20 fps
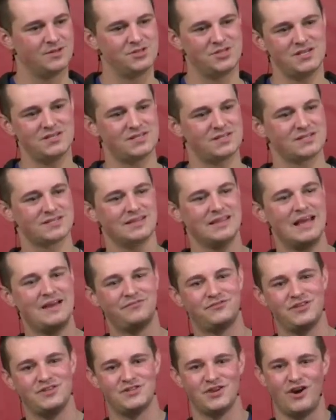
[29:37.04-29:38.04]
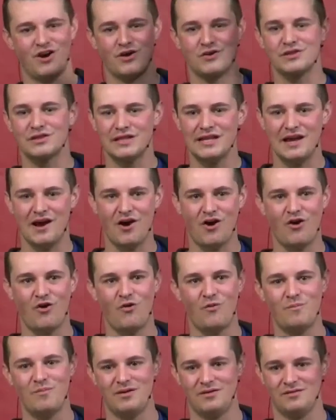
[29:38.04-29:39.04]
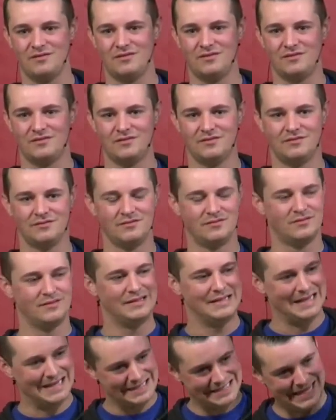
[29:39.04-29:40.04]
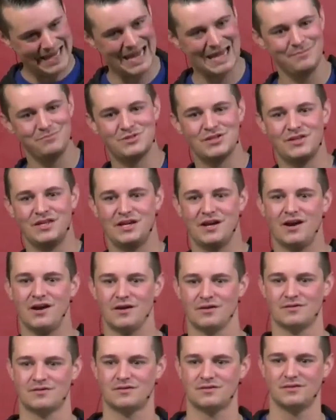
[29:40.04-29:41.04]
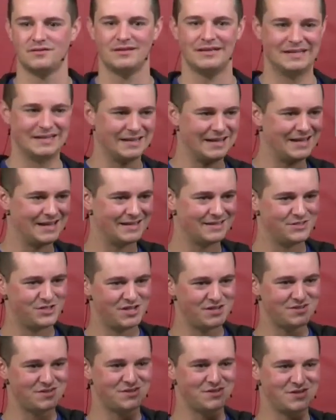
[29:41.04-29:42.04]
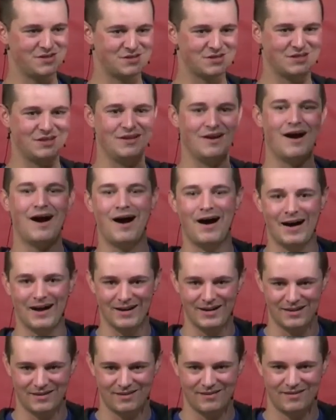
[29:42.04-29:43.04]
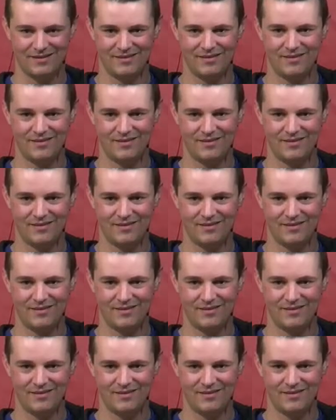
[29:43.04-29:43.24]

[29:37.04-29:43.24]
And Jesus left his earthly home and came to the earth. Jesus is God.